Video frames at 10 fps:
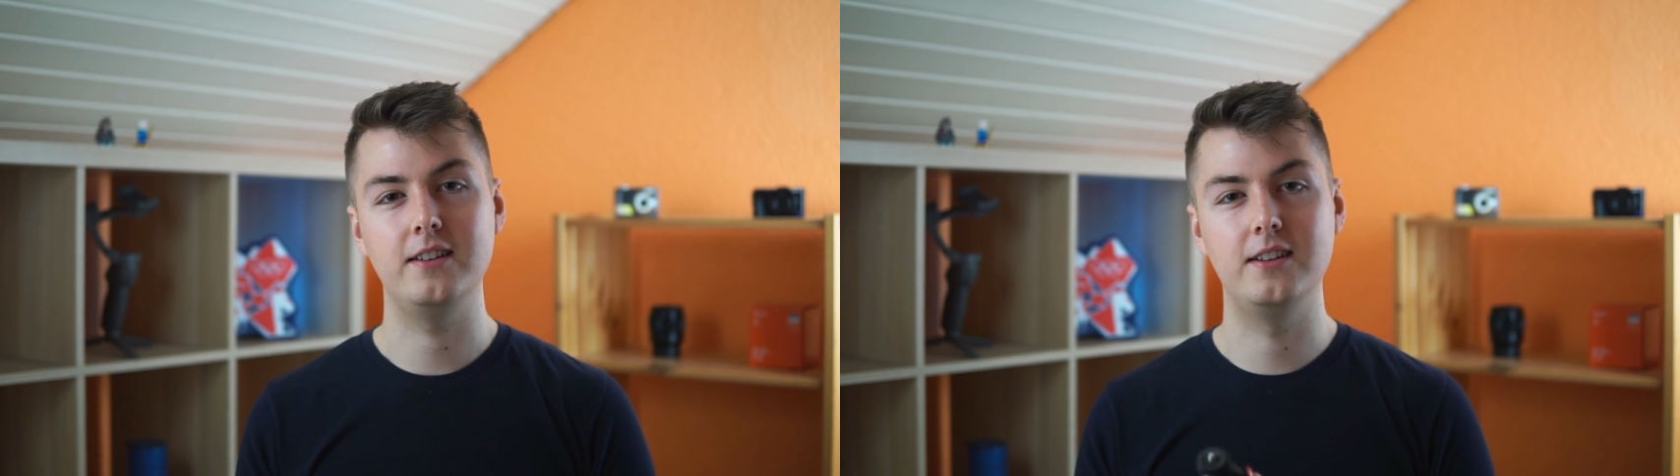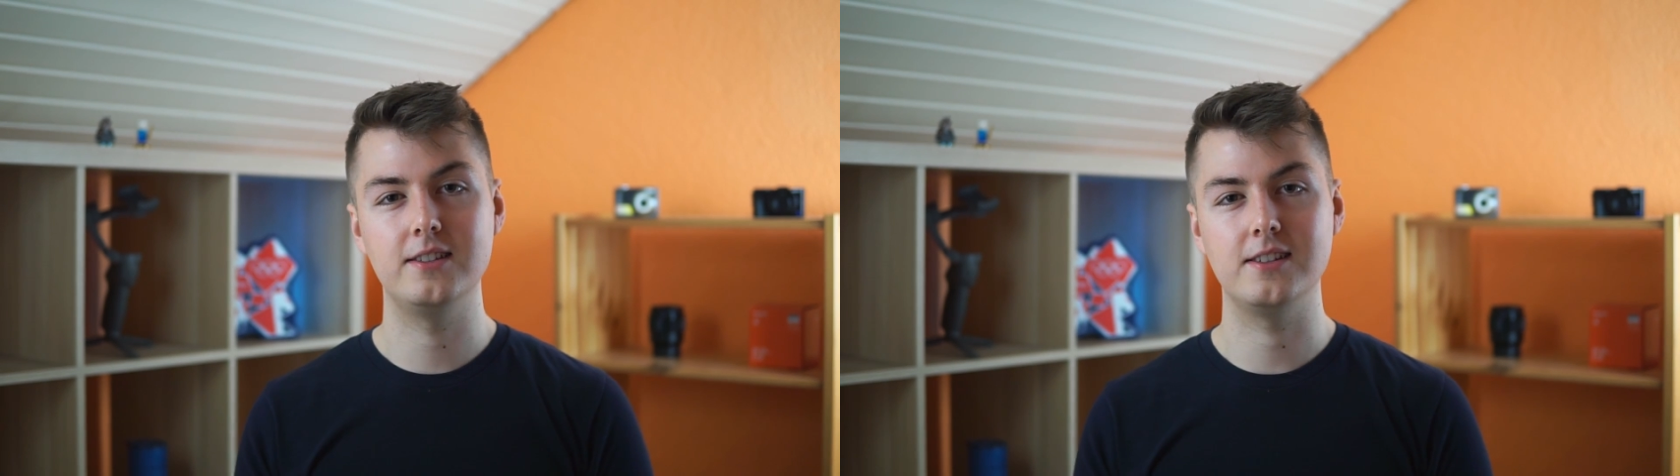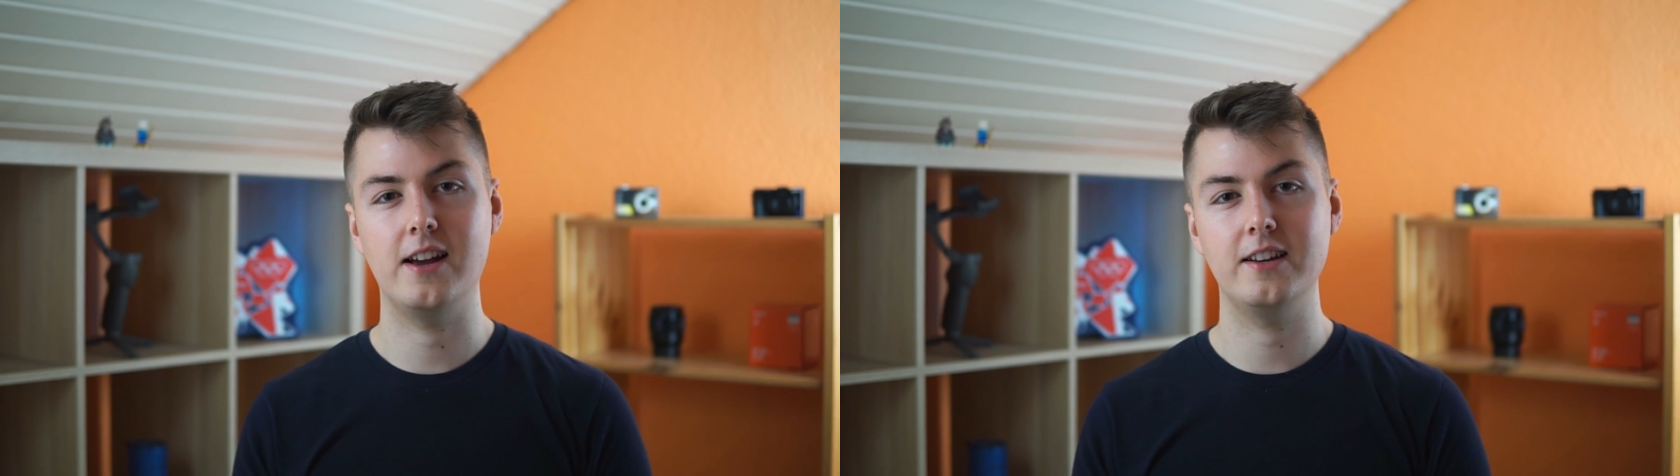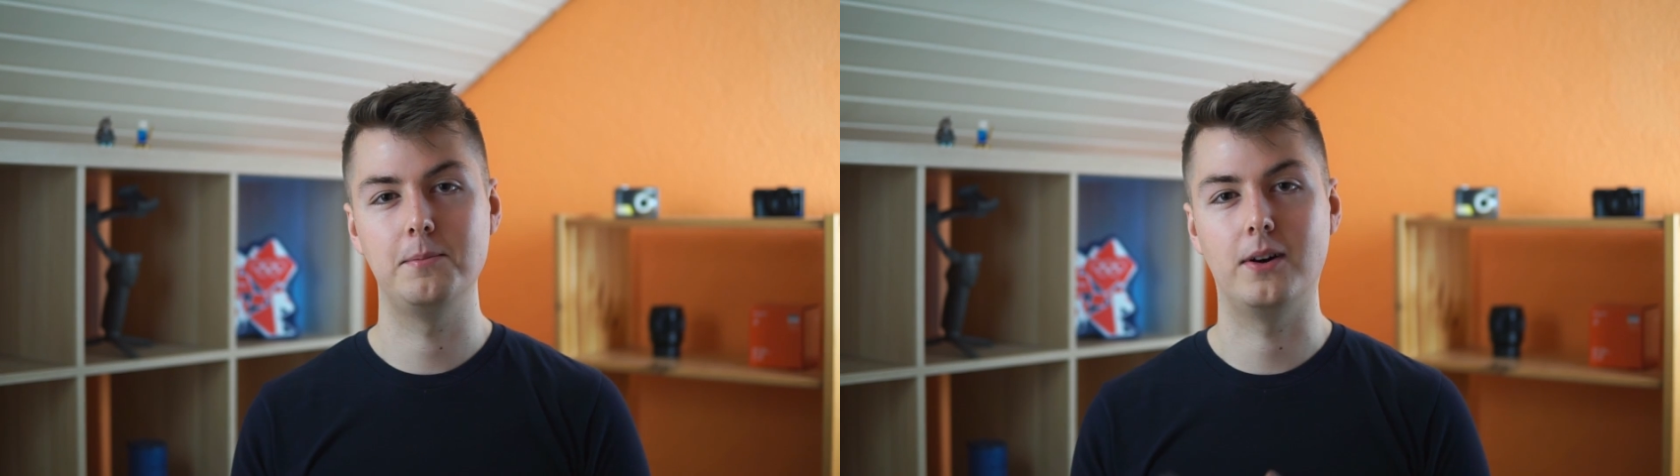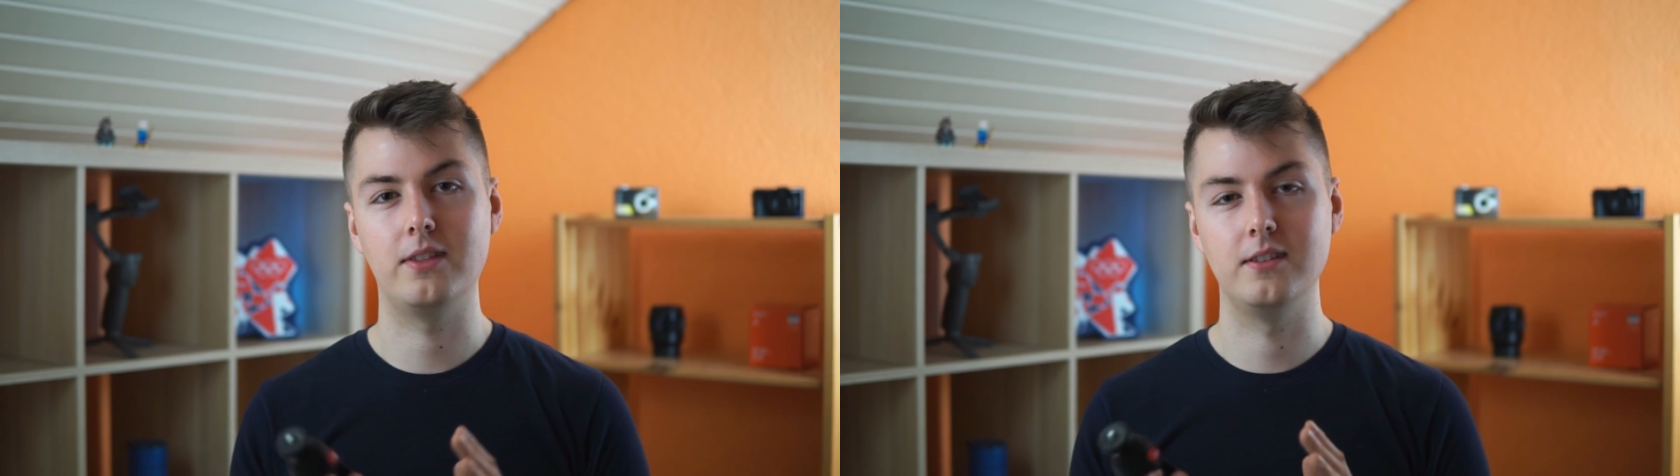dislike
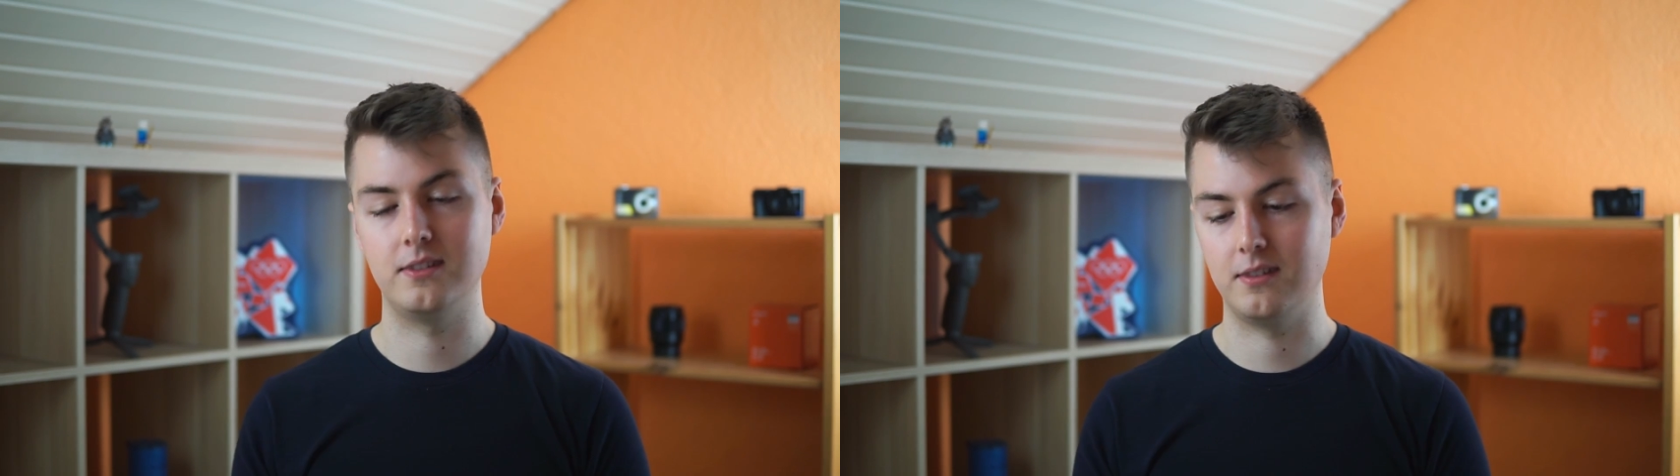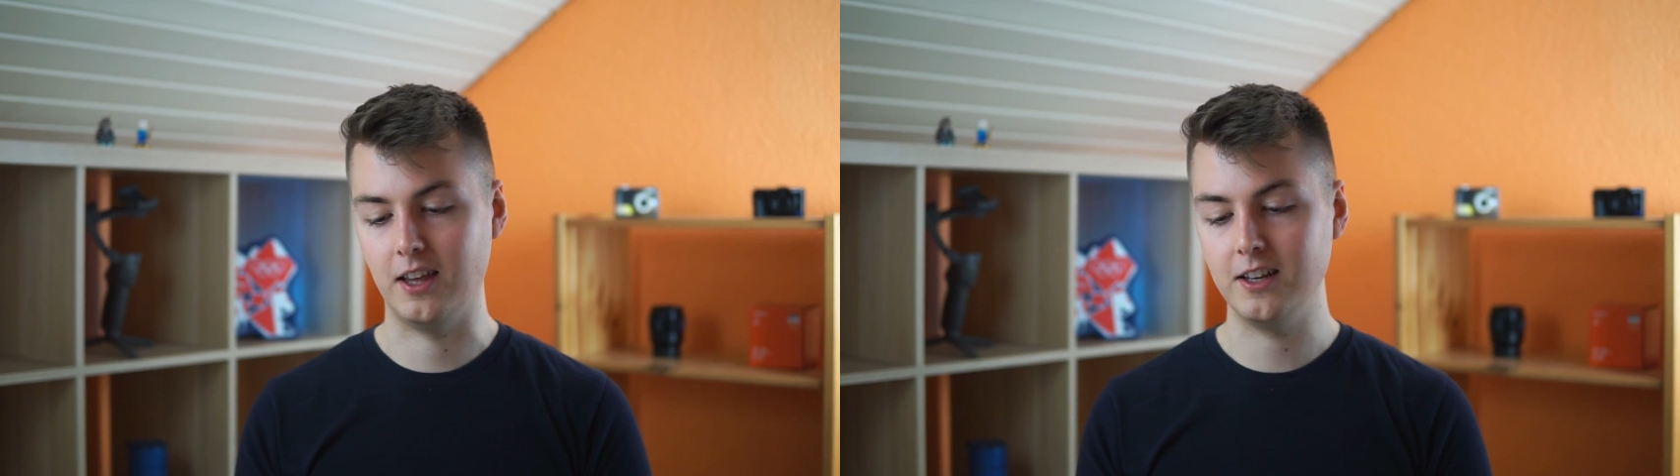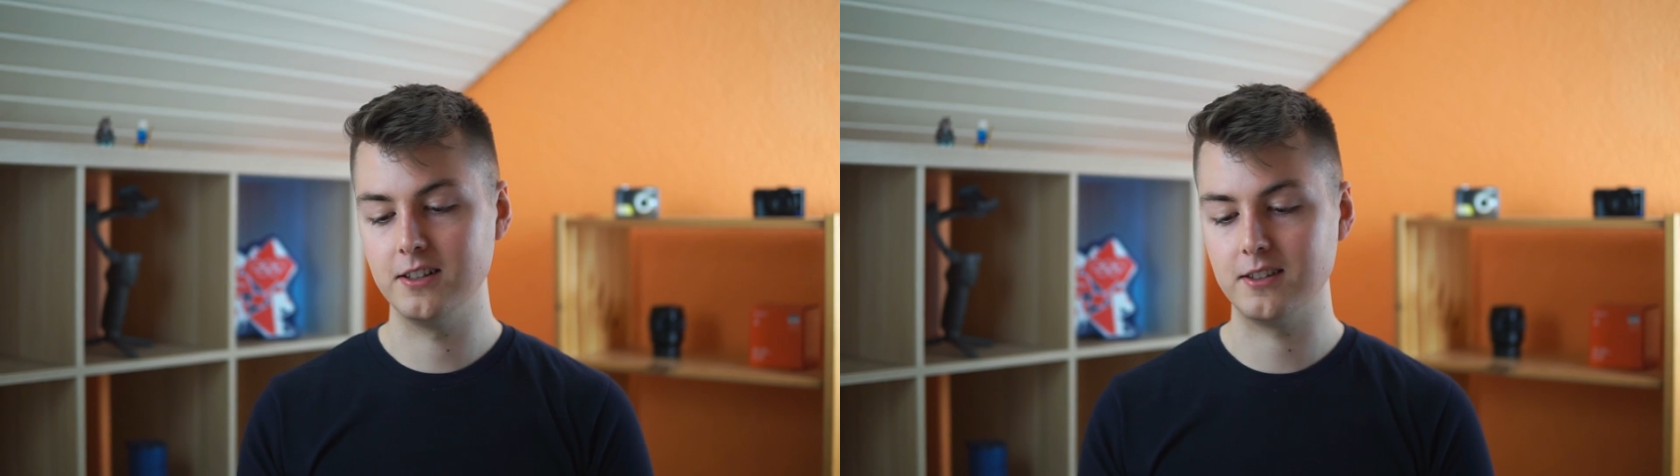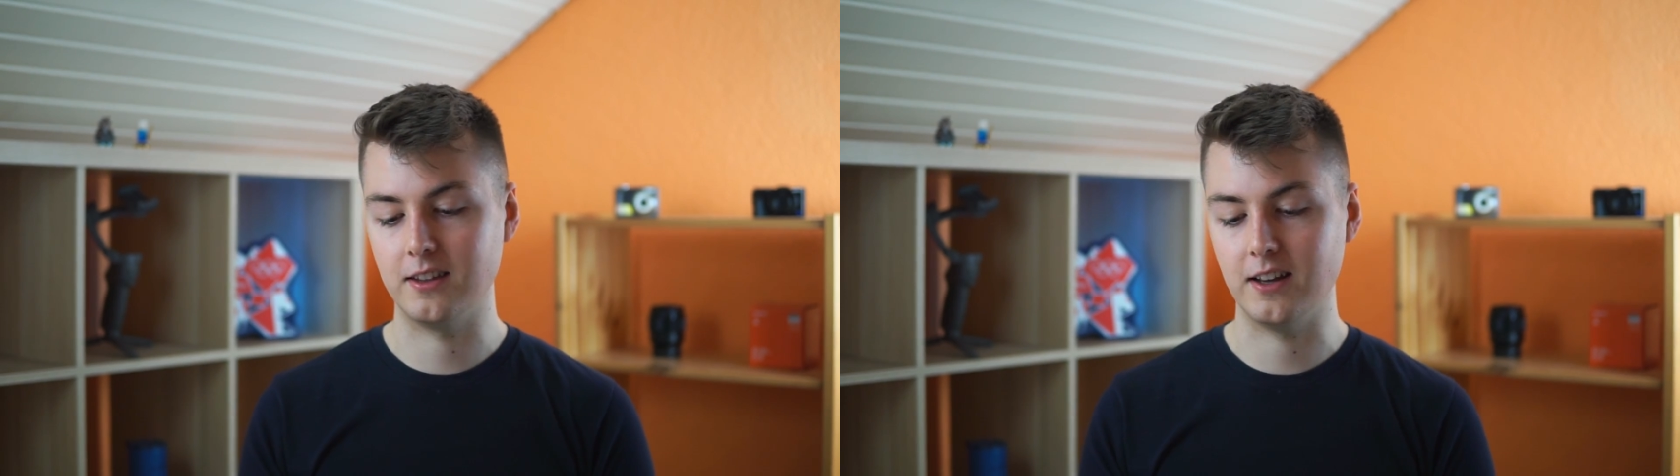about this thing is